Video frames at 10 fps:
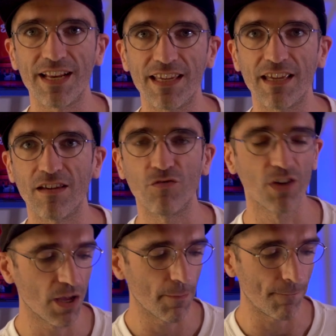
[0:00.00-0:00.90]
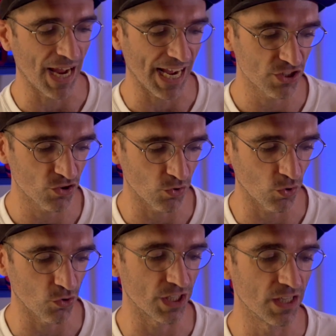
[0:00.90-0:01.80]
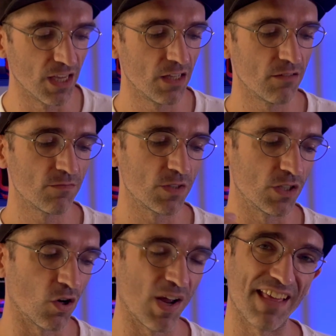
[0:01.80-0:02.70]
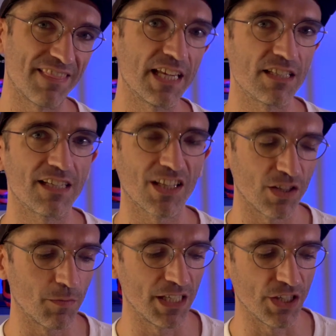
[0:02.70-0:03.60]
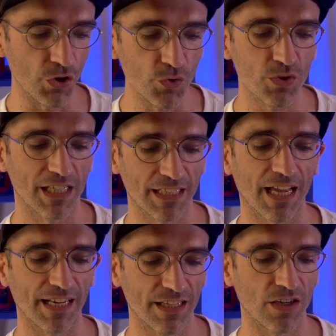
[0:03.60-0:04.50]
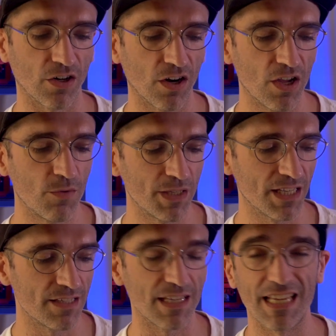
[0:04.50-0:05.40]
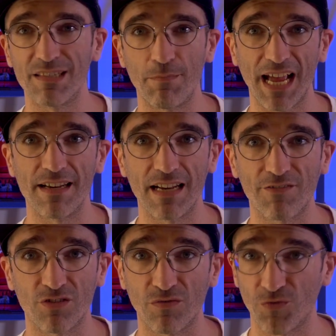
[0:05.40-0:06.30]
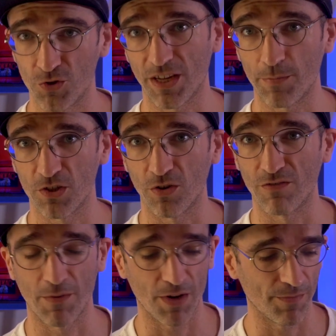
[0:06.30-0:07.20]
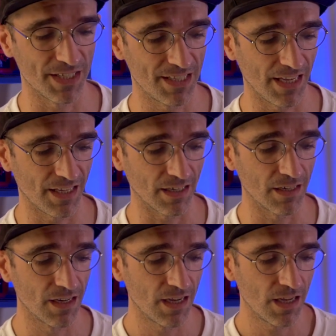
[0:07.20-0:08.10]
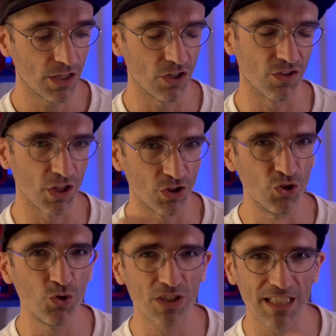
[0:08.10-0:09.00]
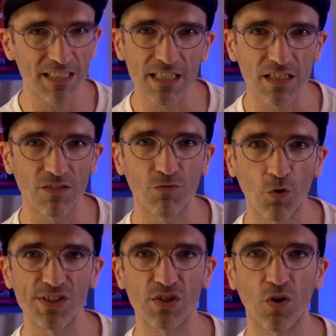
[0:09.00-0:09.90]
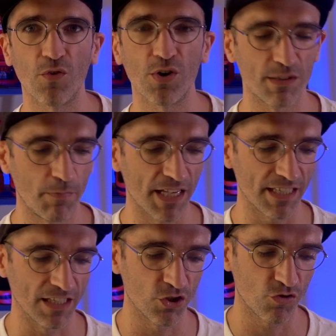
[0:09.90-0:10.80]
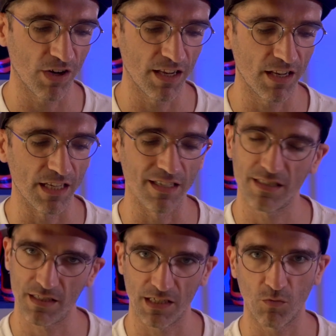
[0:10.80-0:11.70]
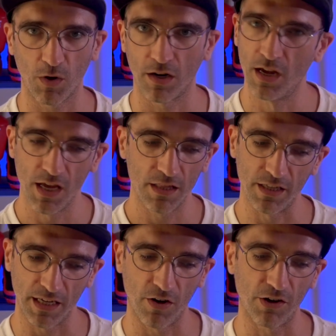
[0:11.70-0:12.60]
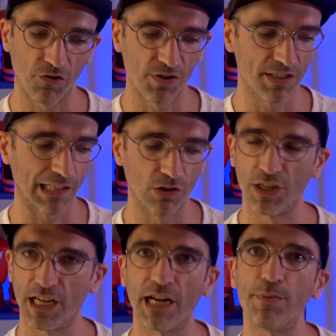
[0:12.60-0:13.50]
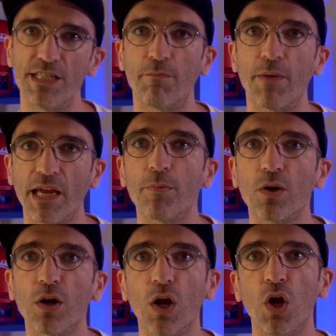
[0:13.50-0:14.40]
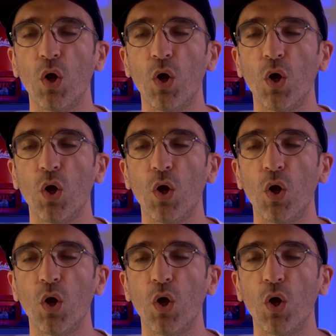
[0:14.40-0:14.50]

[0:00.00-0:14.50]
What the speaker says: to give backstory, you know, and I think it's clearly being used like that here because it's abandoned after the first episode, if I'm not mistaken. You know, the uselessness of the voiceover is best illustrated in a scene where the character is like looking at a piece of paper